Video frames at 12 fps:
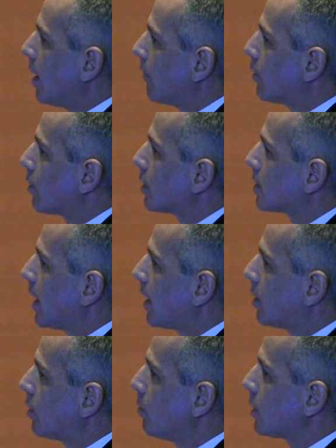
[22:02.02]
If you're going to
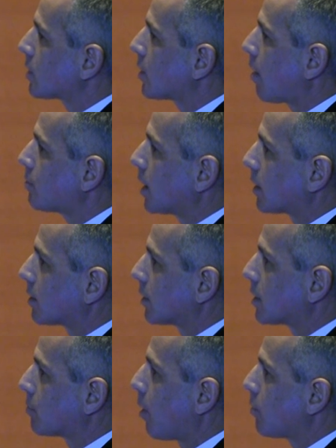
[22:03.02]
take human subjects
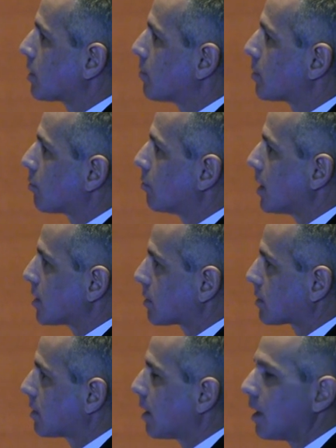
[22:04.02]
and expose them to
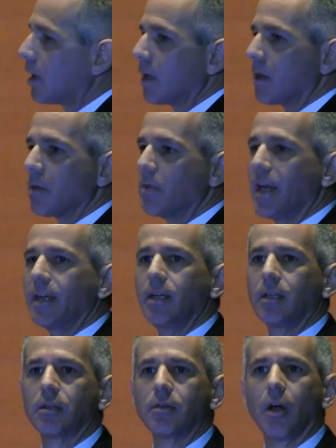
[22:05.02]
risks, they
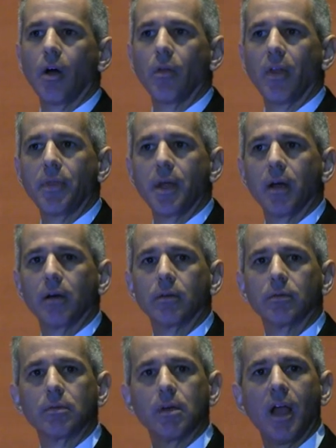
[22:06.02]
need to know that
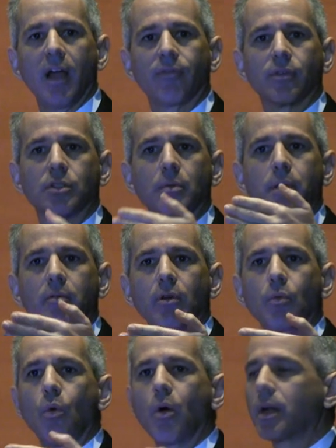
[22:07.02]
their efforts are being
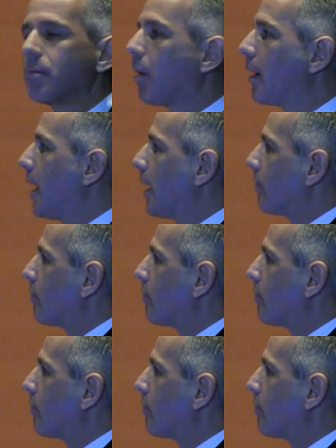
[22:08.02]
rewarded by that